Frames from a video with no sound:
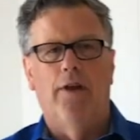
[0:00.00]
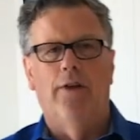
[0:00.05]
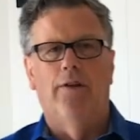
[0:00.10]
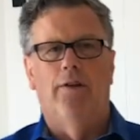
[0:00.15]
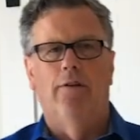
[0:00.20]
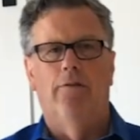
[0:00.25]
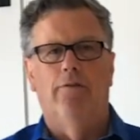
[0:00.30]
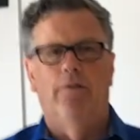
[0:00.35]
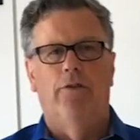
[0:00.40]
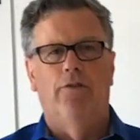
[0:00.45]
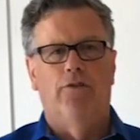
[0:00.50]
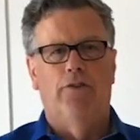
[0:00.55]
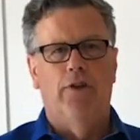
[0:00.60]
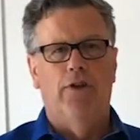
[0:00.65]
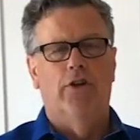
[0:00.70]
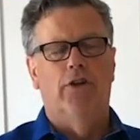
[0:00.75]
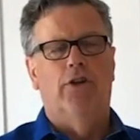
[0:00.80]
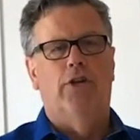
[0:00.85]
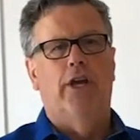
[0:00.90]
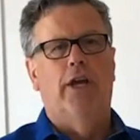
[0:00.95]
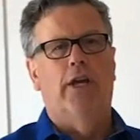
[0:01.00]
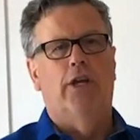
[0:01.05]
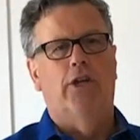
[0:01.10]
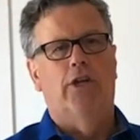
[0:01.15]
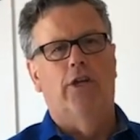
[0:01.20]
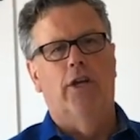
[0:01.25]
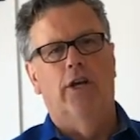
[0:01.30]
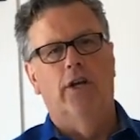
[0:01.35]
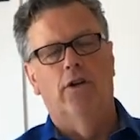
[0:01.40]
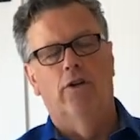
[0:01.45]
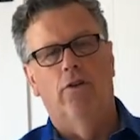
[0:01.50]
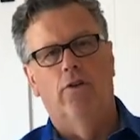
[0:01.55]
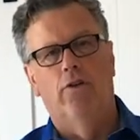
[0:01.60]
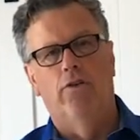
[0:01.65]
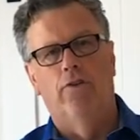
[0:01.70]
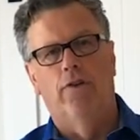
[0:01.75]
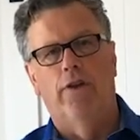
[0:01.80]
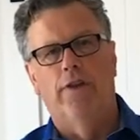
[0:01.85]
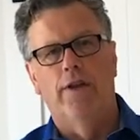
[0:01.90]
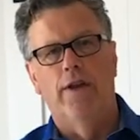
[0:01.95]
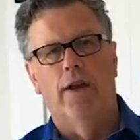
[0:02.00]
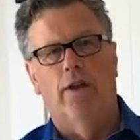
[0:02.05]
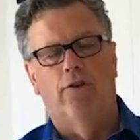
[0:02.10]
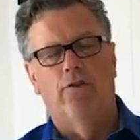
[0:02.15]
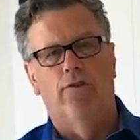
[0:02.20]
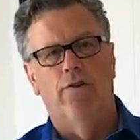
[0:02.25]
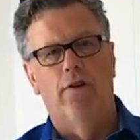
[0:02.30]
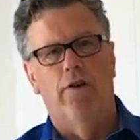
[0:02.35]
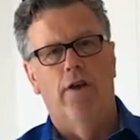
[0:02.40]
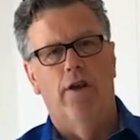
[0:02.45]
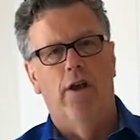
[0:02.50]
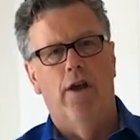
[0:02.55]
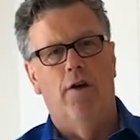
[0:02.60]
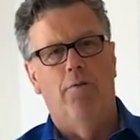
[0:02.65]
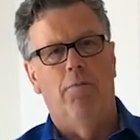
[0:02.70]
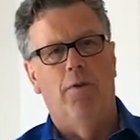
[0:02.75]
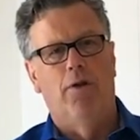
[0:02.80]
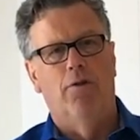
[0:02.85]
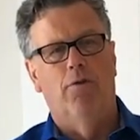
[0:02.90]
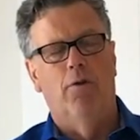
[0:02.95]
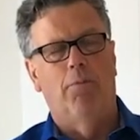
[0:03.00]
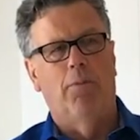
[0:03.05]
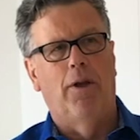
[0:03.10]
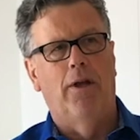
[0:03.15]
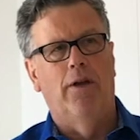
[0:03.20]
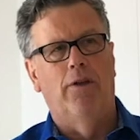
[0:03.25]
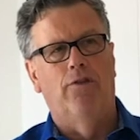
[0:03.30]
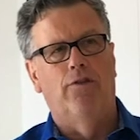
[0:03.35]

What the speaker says: of the cedar-shaped shingles on the exterior have been replaced.